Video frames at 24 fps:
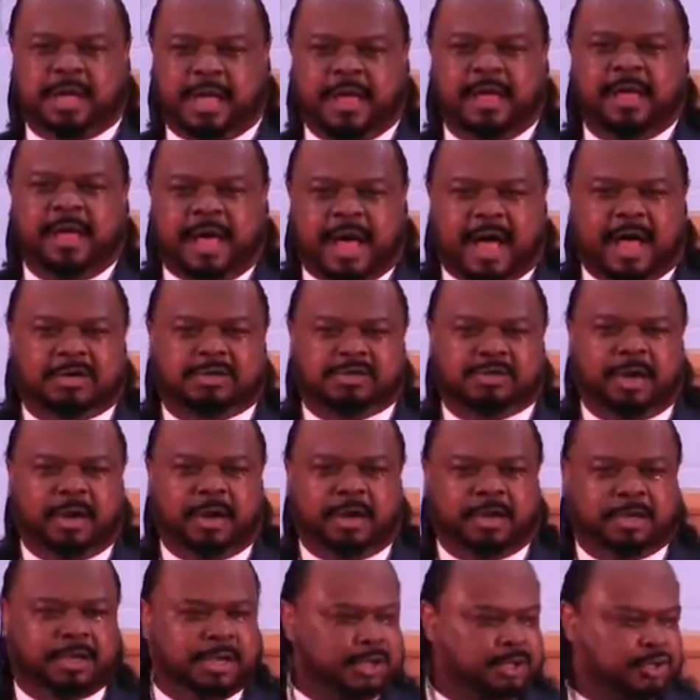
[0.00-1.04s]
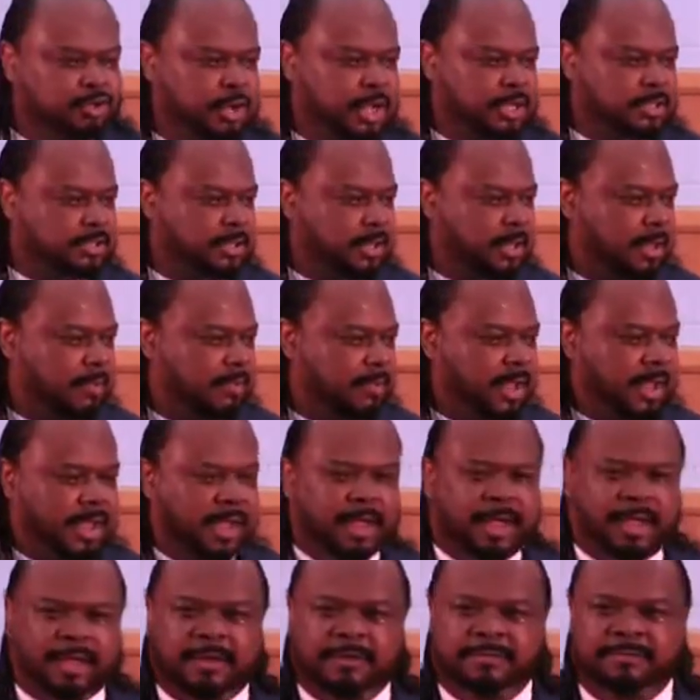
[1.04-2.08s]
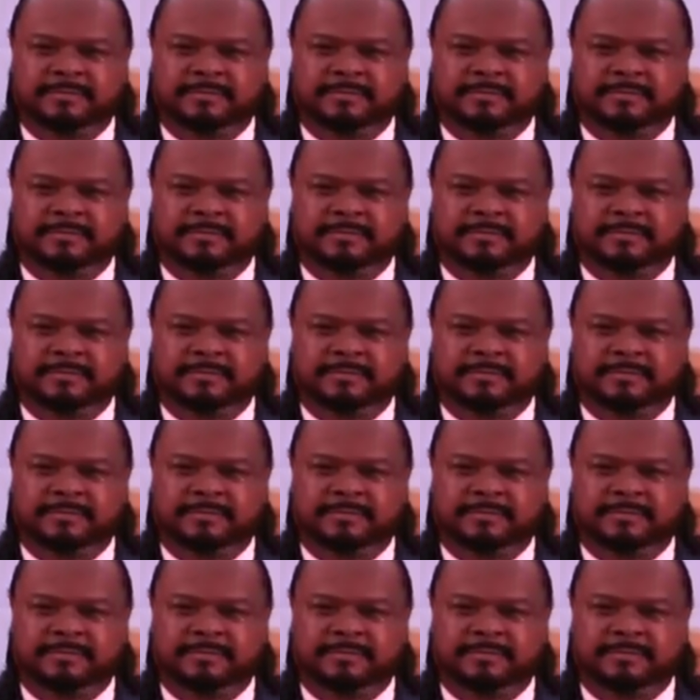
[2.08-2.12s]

I started getting dressed up, man.